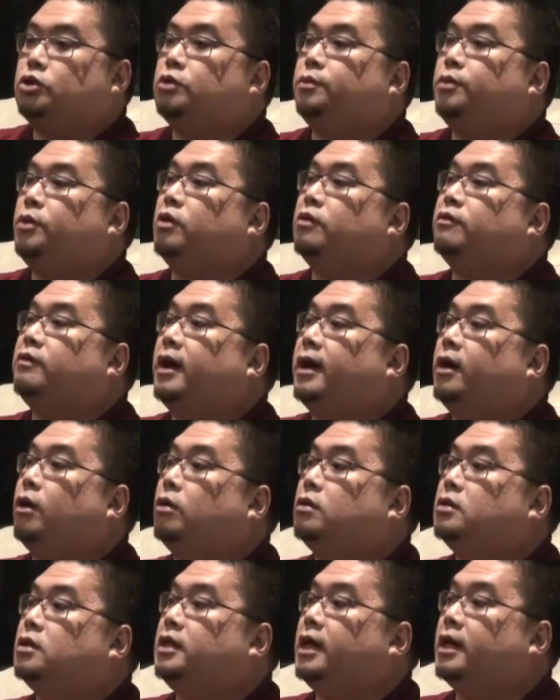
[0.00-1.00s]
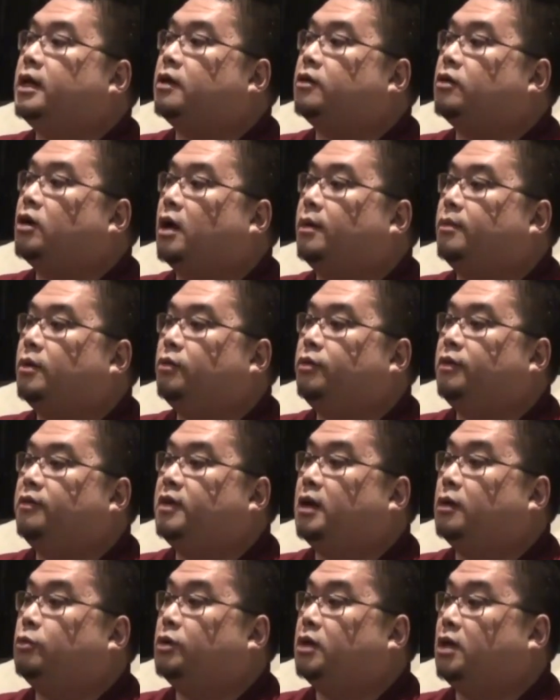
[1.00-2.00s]
to purify all the negative karma
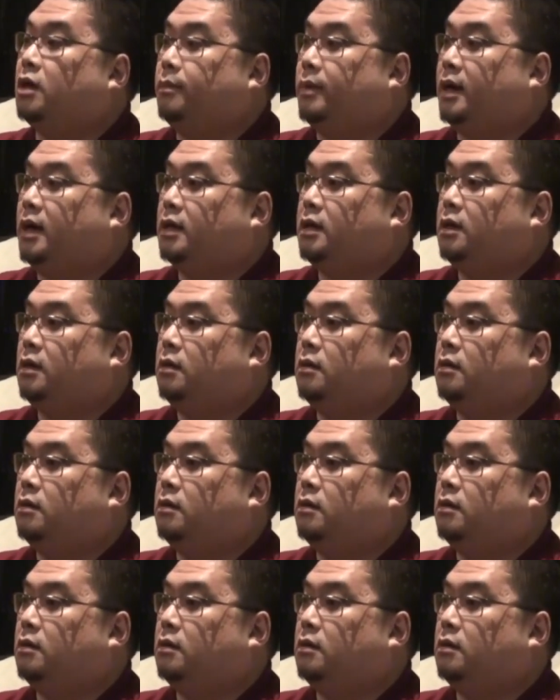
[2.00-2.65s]
we've done with our body.